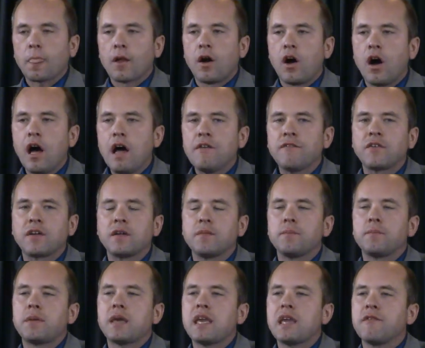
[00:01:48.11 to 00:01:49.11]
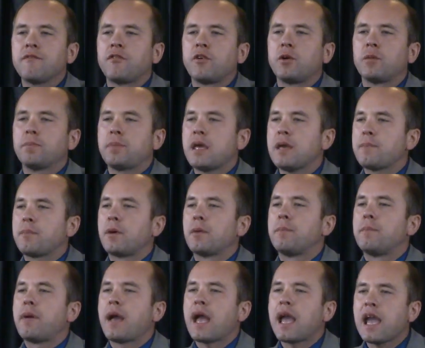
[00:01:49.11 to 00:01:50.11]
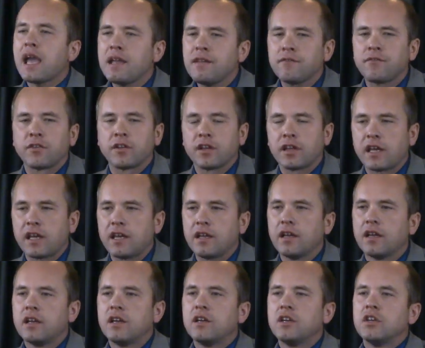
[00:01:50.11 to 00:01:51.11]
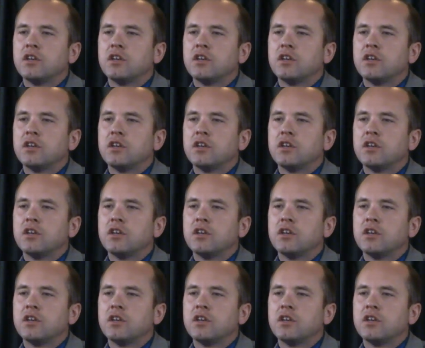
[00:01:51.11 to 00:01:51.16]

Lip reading: often people painfully